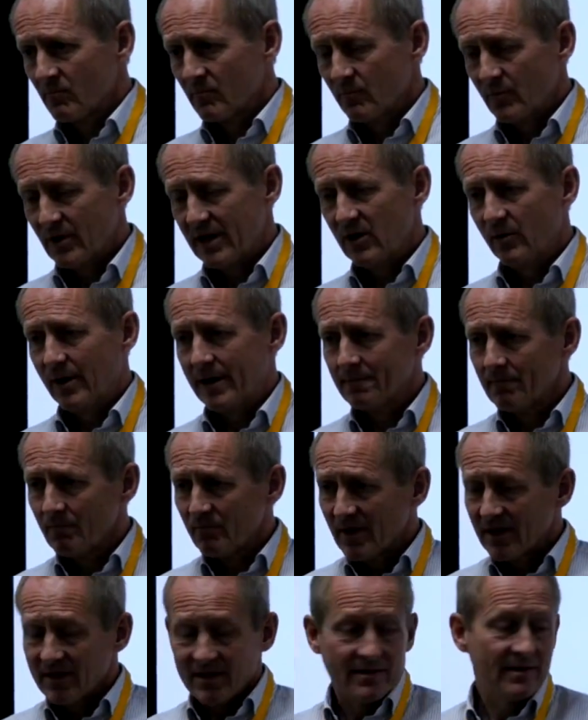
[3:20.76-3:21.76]
But anyway,
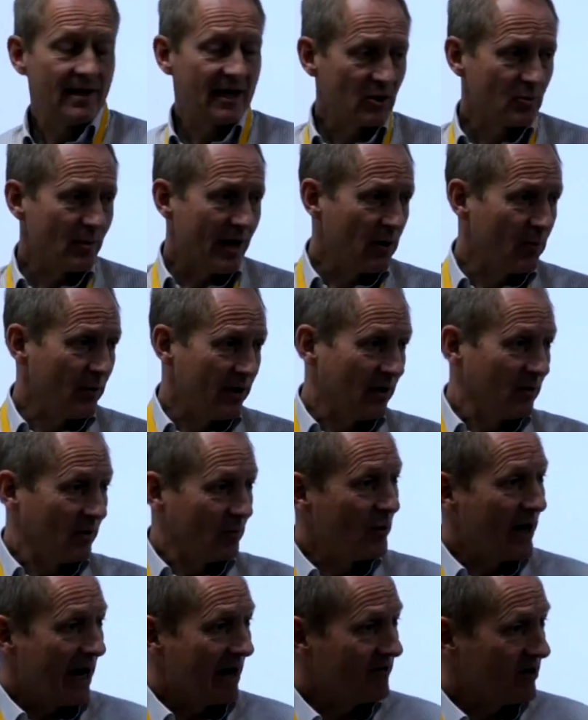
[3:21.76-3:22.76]
that is why
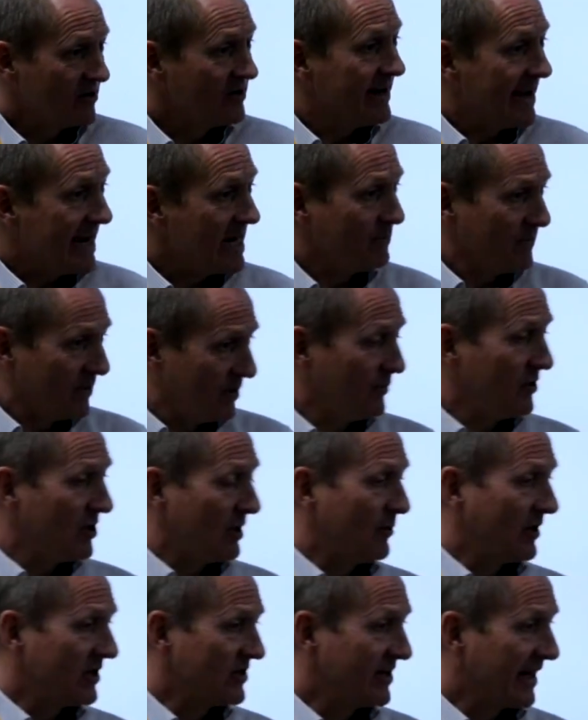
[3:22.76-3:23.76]
we have our name. The
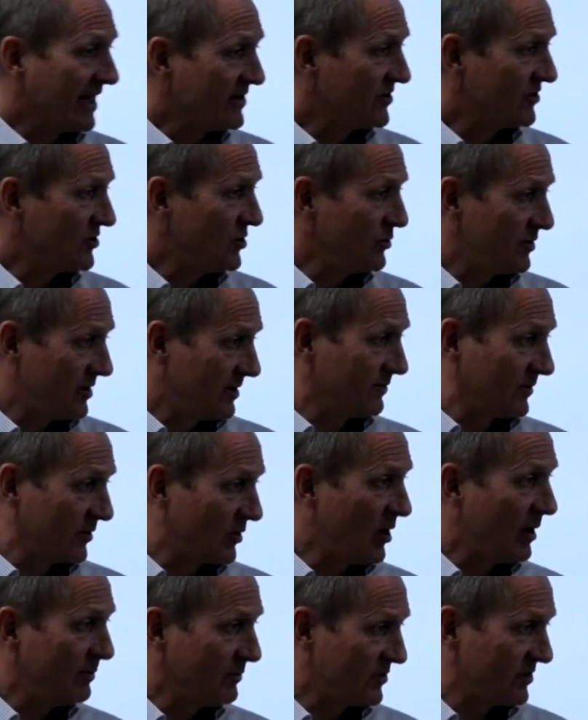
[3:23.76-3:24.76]
Beyond Budgeting Institute
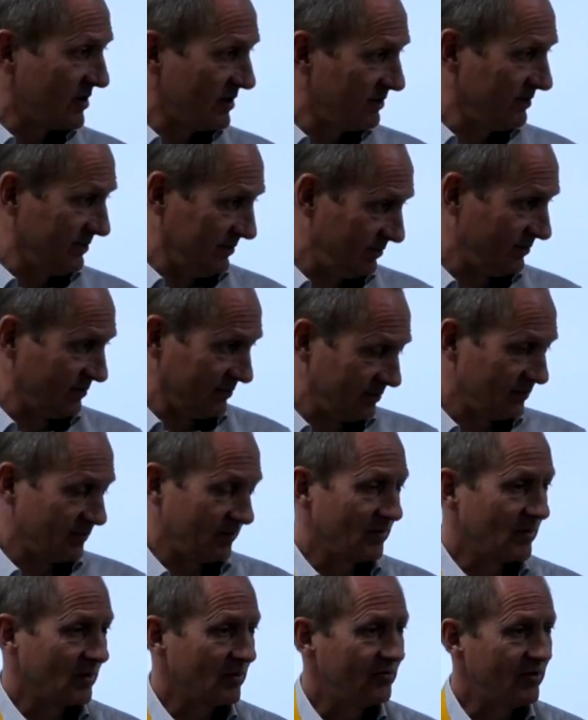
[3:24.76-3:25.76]
comes
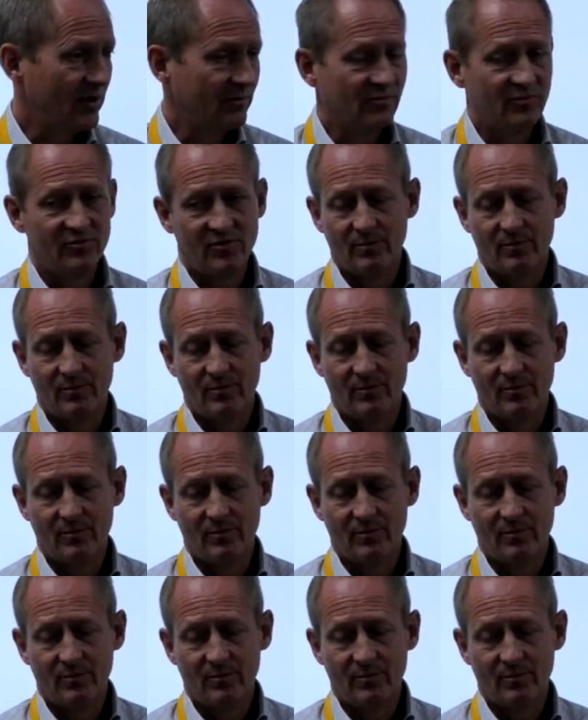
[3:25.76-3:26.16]
from